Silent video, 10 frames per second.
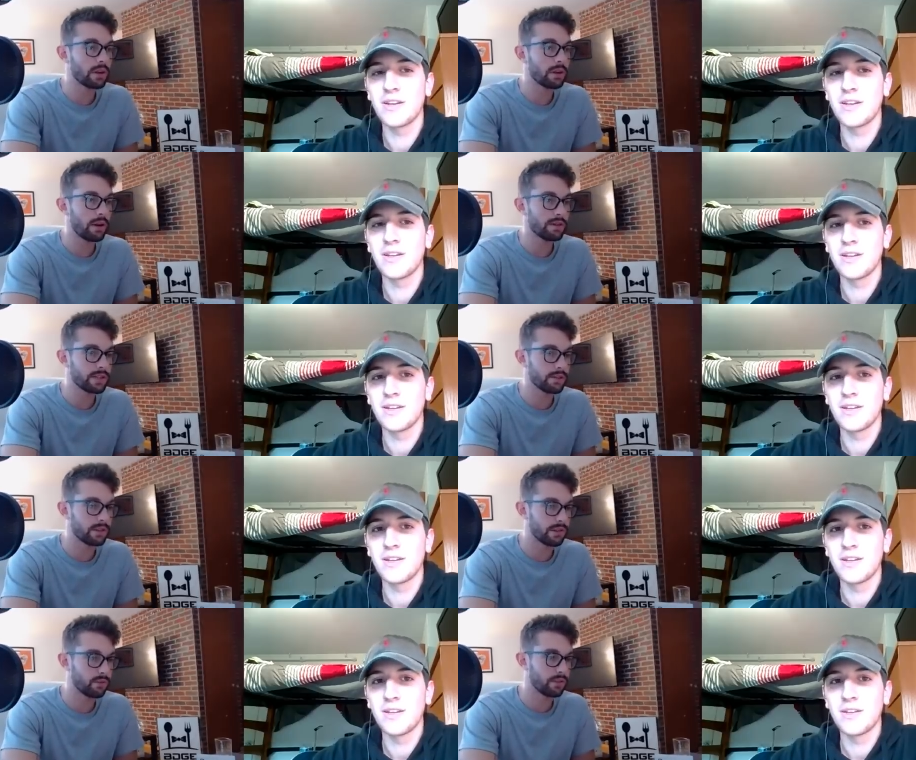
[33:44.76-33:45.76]
Speaker 1: wide
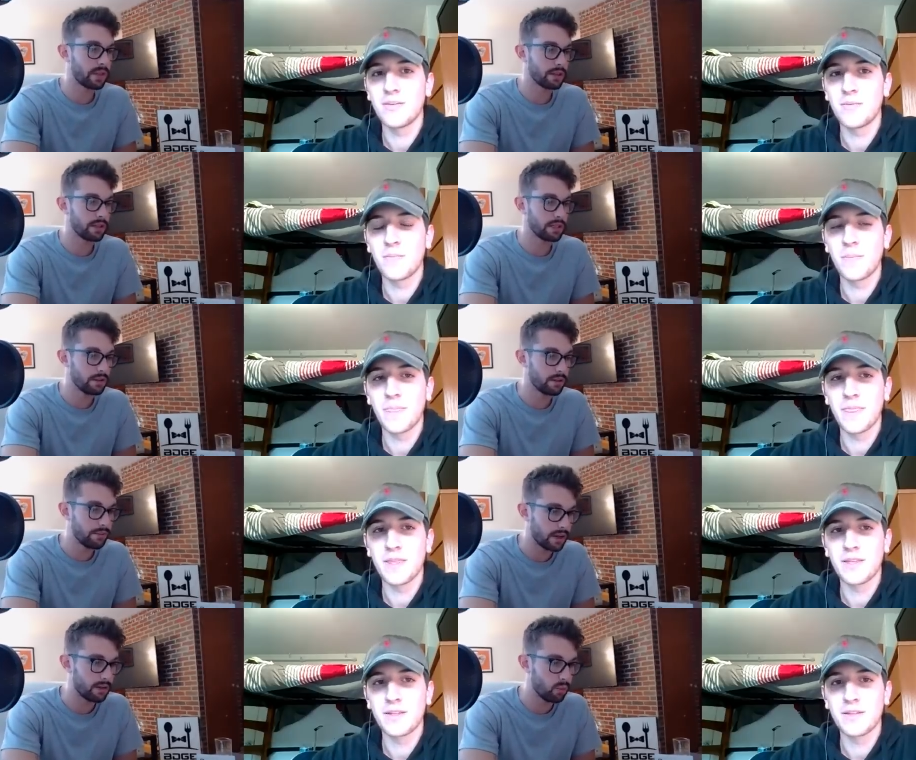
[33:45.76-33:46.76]
receivers. This was like the the
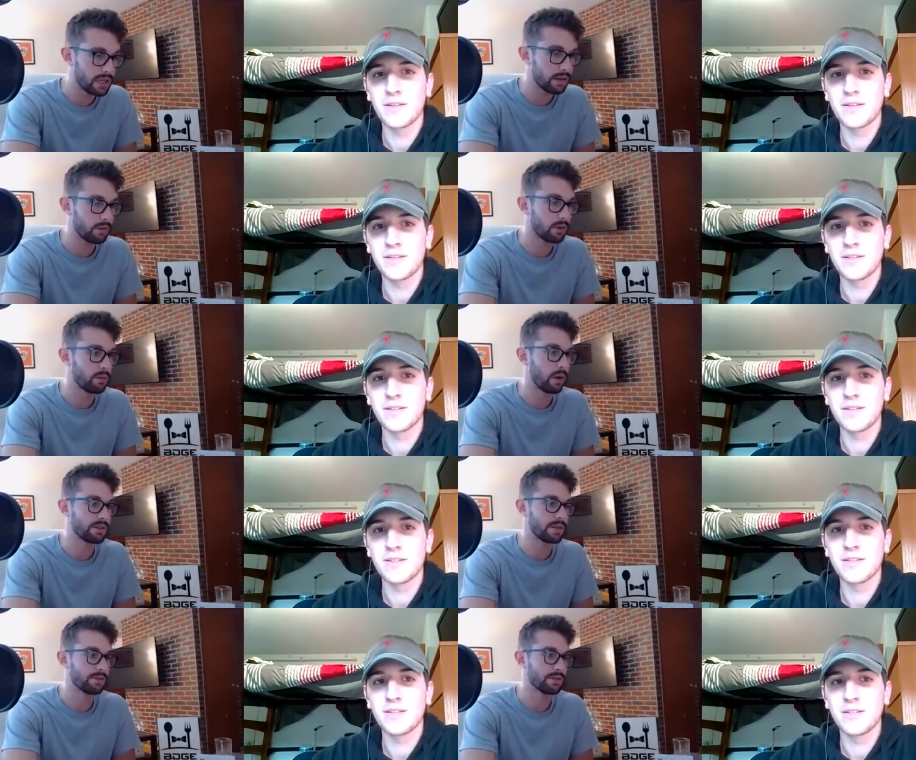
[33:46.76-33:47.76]
fucking week of the rookie wide
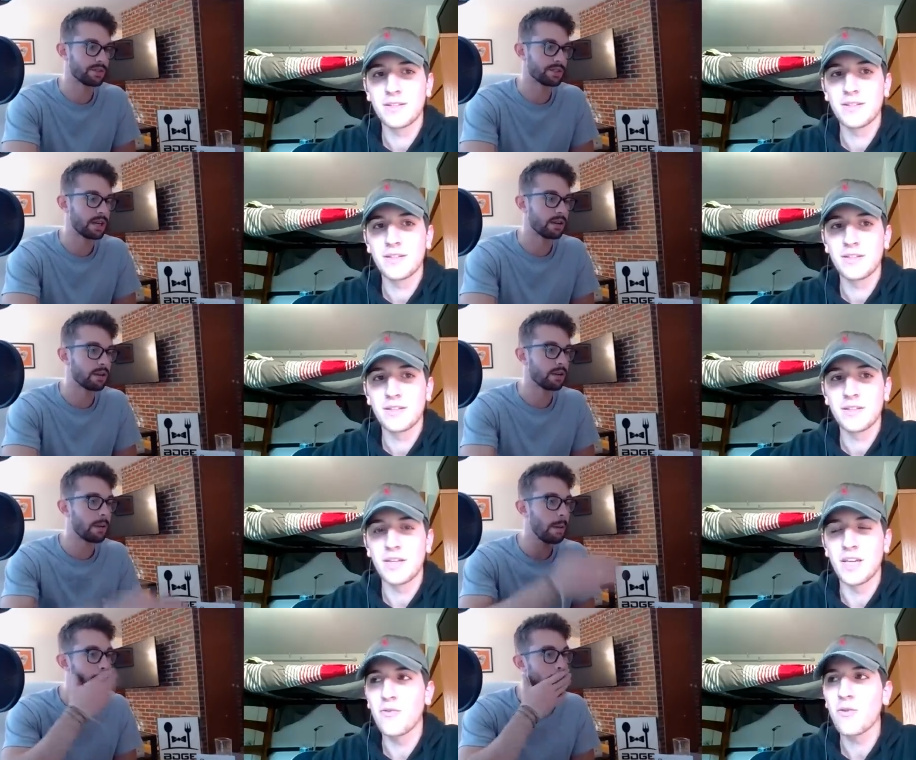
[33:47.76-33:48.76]
receivers. is insane
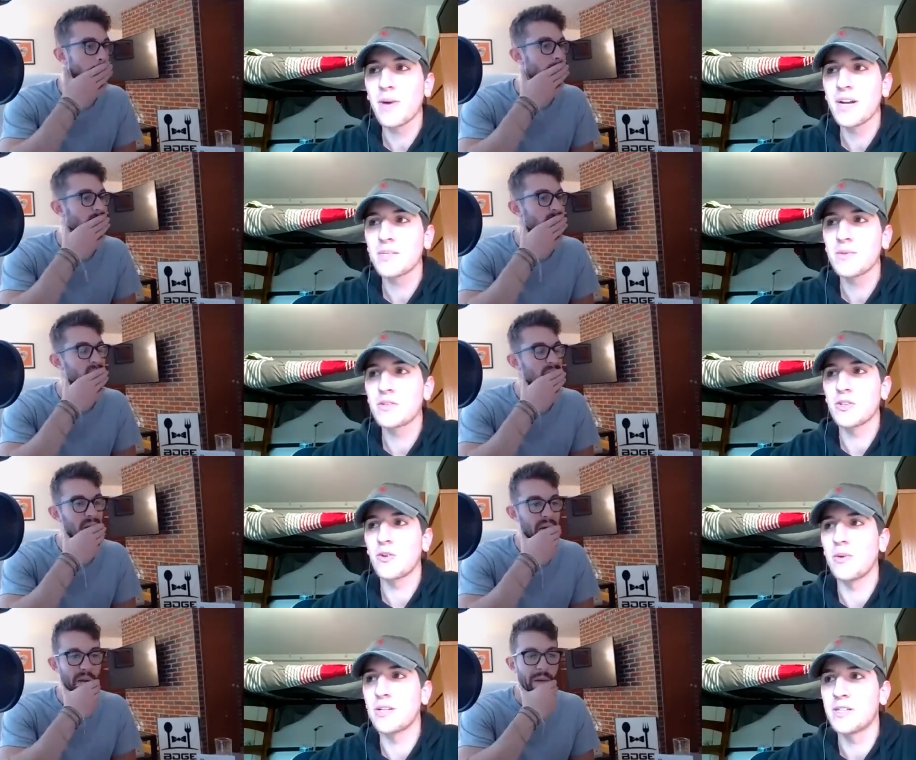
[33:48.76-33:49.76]
Speaker 2: he reminds me
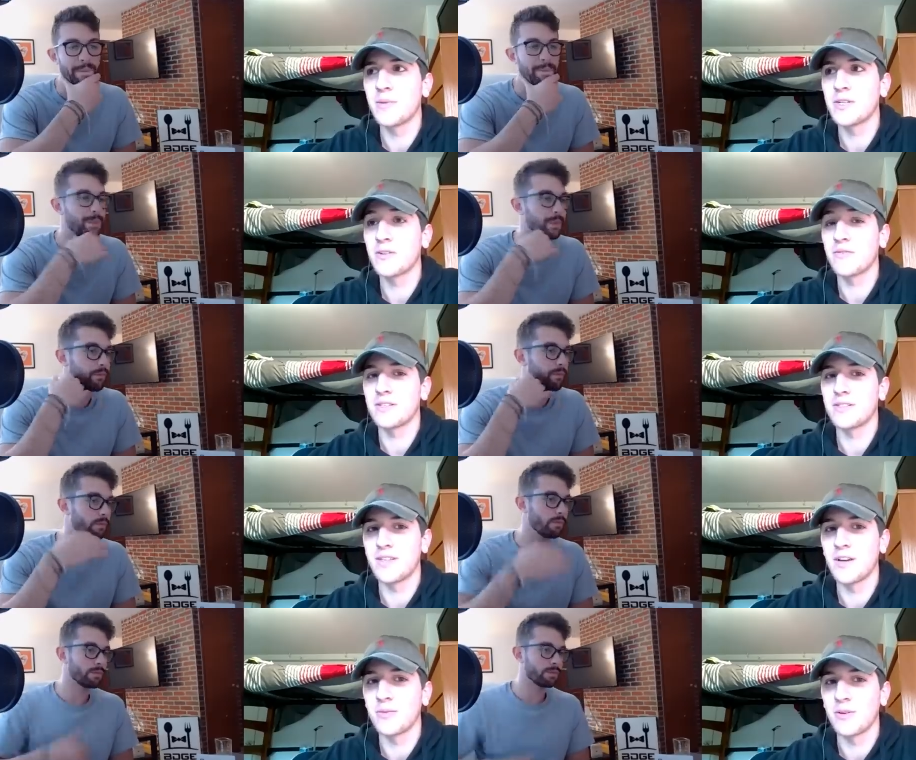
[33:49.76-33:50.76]
so much. I'm not sure if this
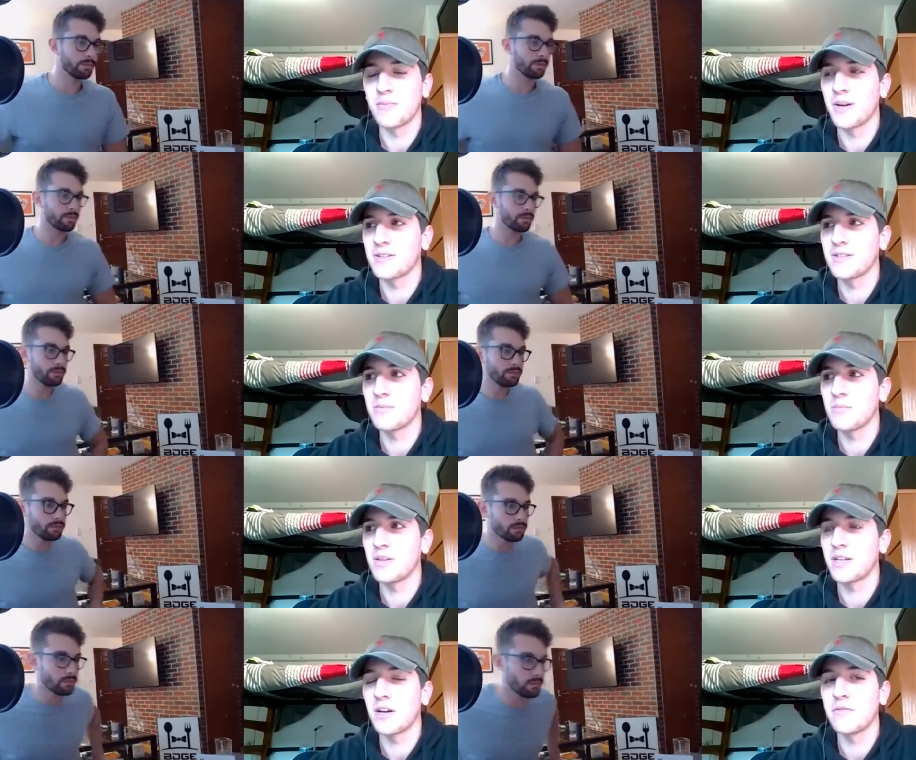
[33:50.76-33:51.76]
is a terrible comparison,
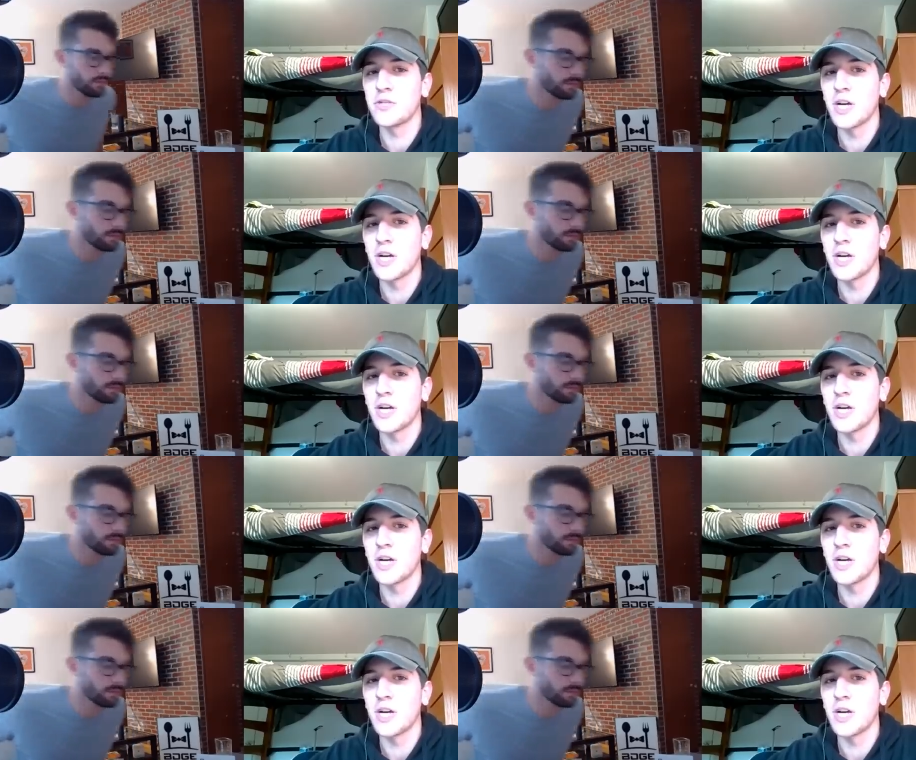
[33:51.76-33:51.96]
but like of